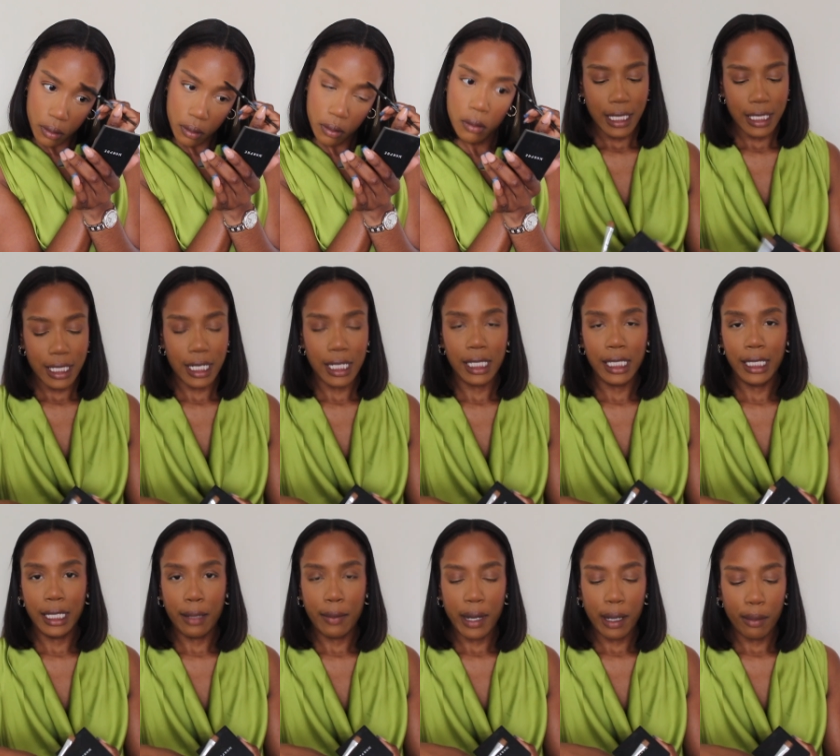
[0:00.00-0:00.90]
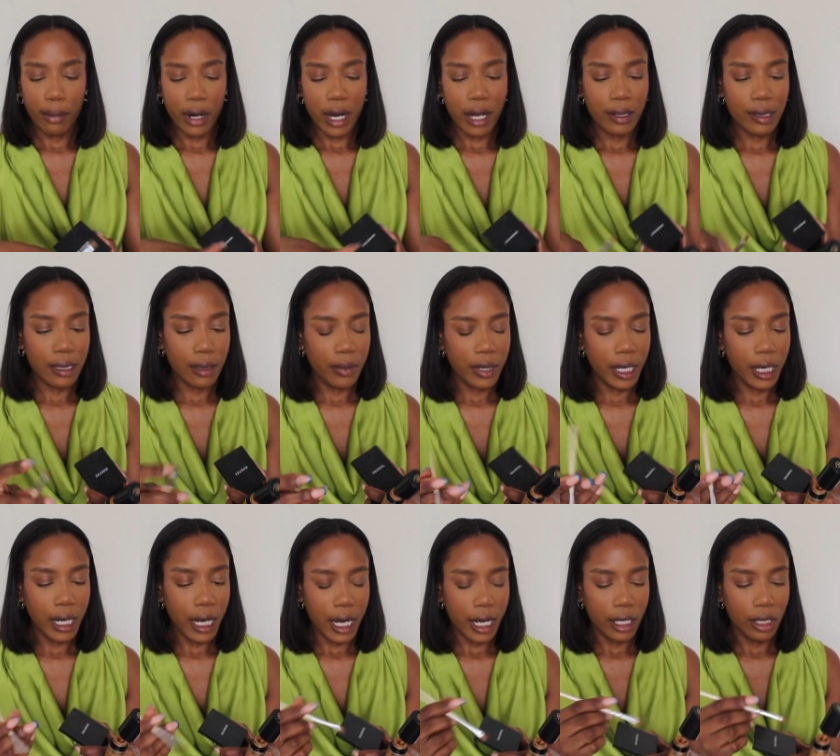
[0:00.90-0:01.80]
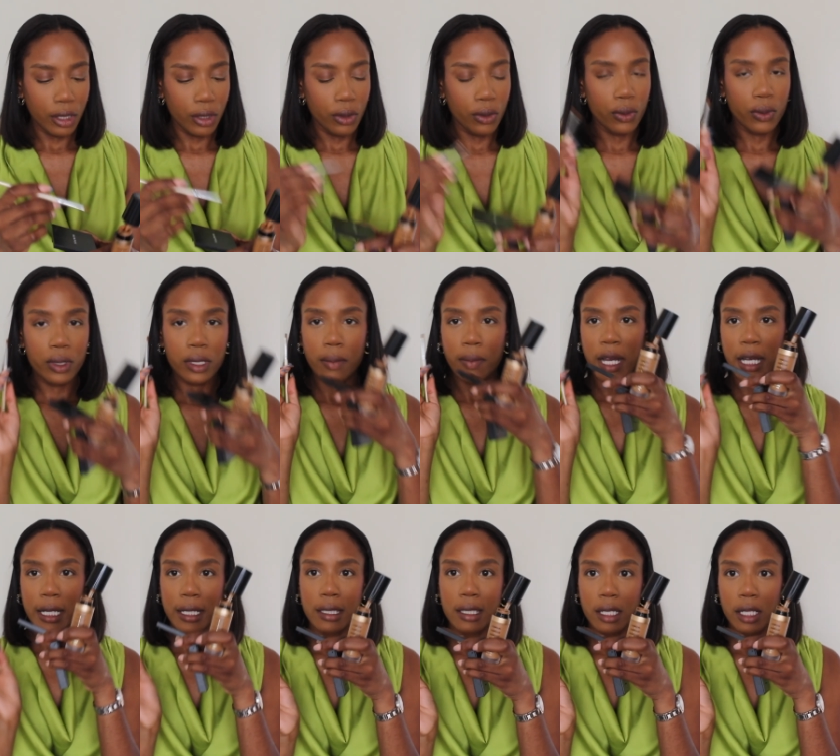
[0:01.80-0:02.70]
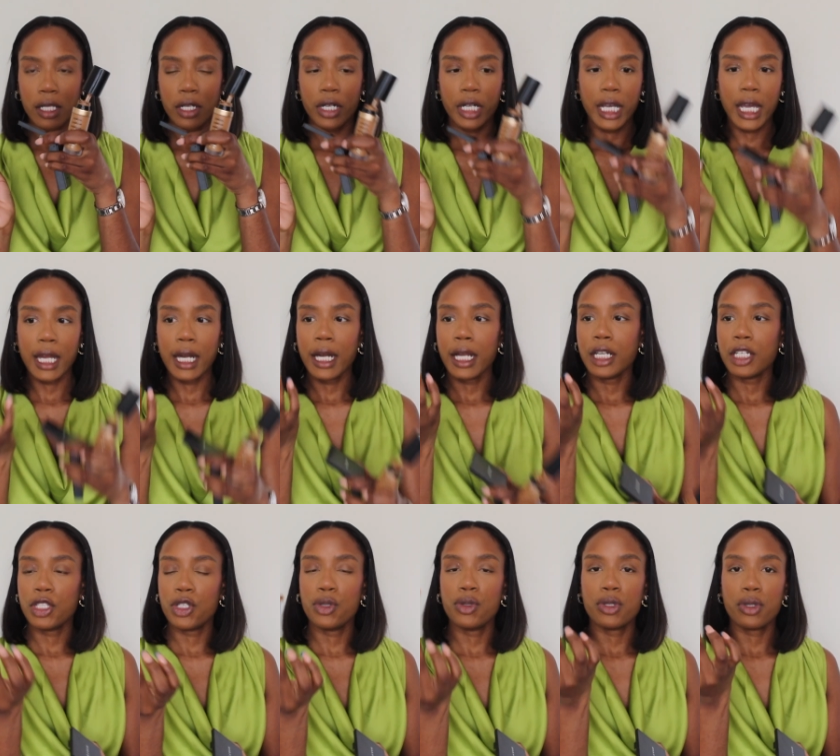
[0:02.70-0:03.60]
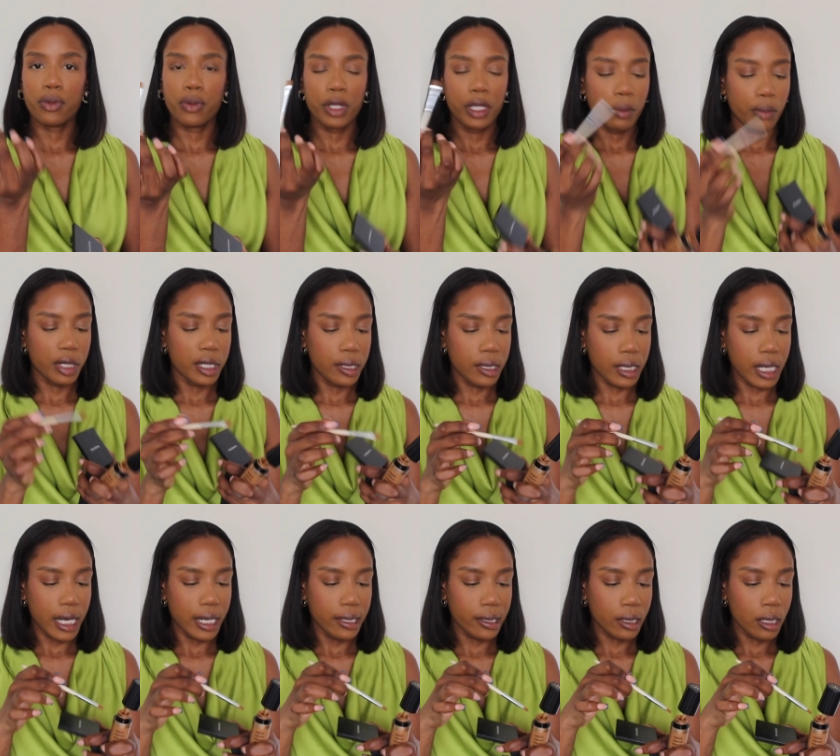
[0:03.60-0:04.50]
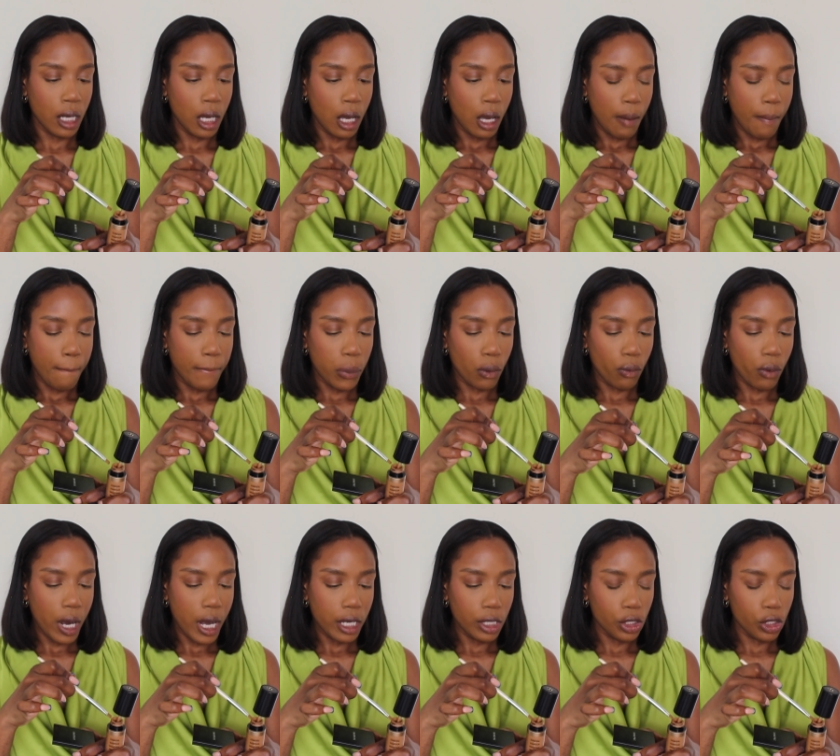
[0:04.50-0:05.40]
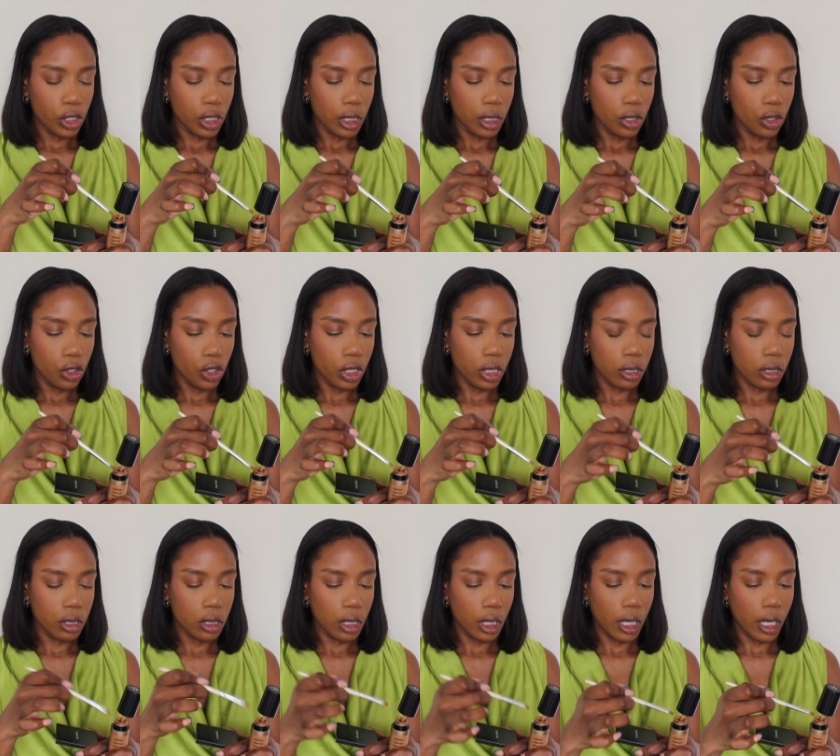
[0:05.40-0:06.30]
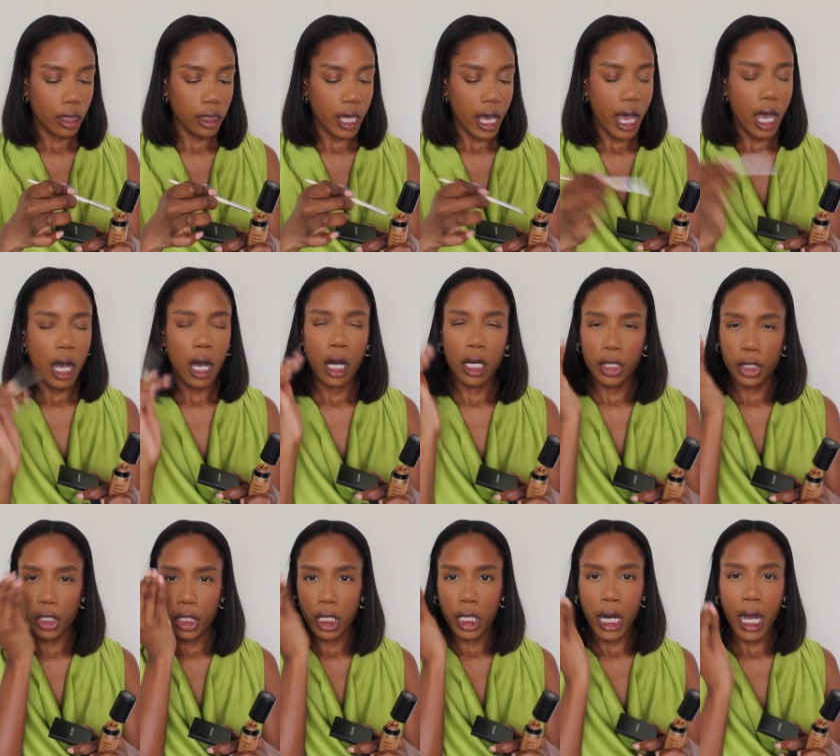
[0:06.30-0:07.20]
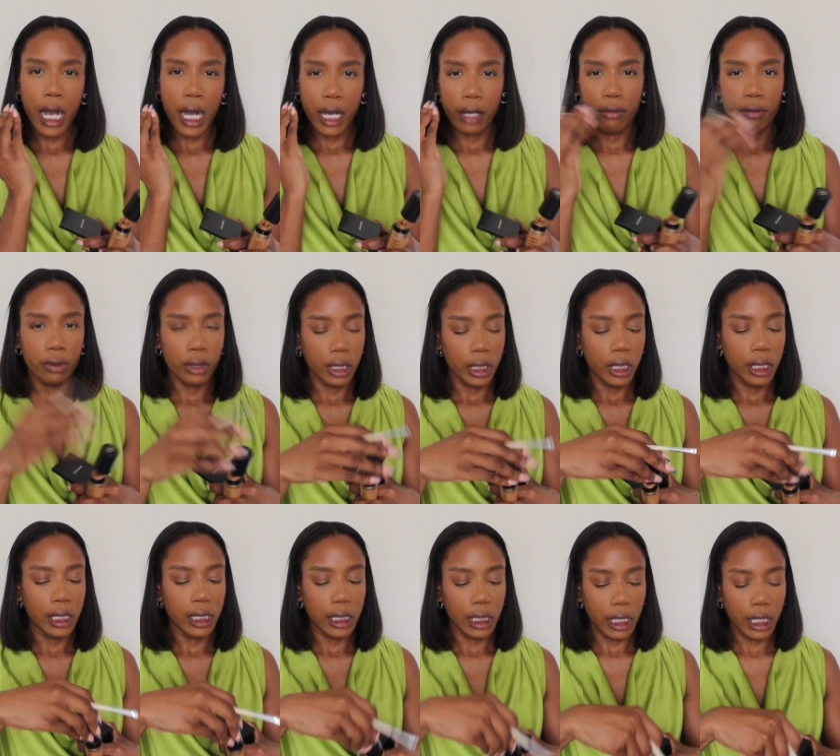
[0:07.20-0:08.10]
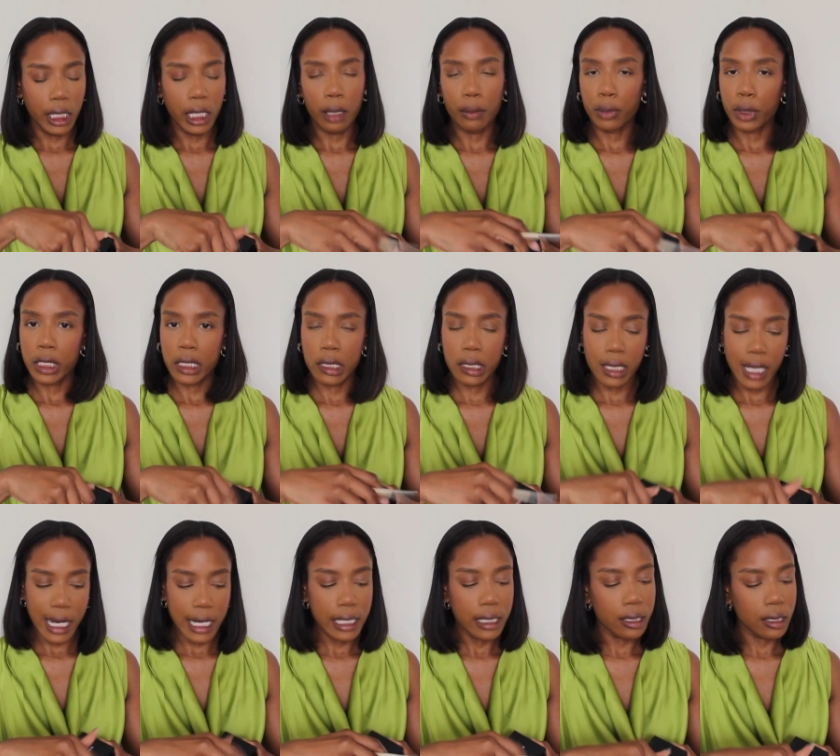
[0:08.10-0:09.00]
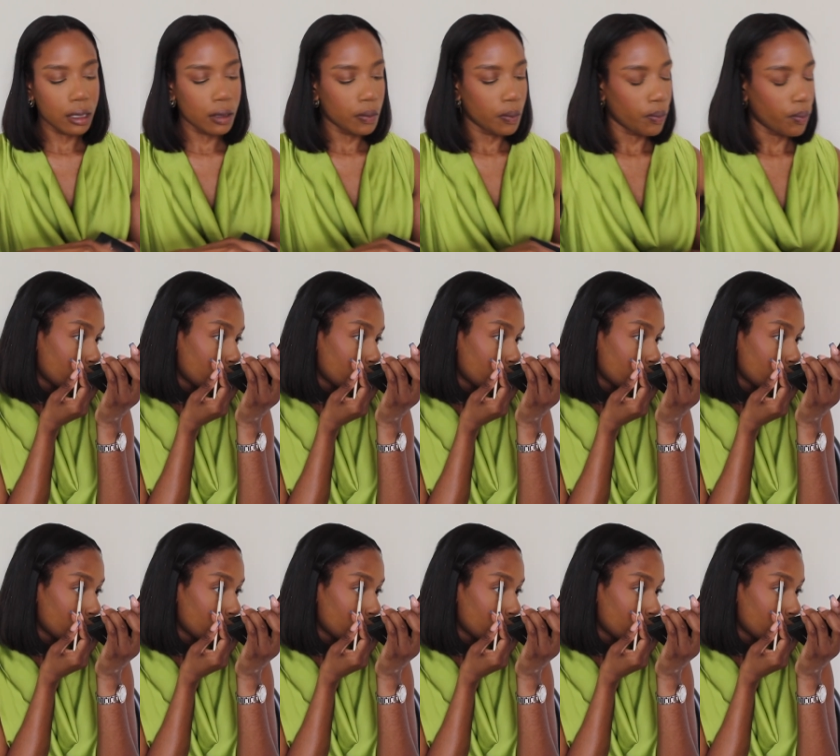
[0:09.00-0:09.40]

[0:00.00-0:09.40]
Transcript: And to clean up my brows a bit, I use my concealer again, and I just use a really precise brush just to get that under eye really clean and precise.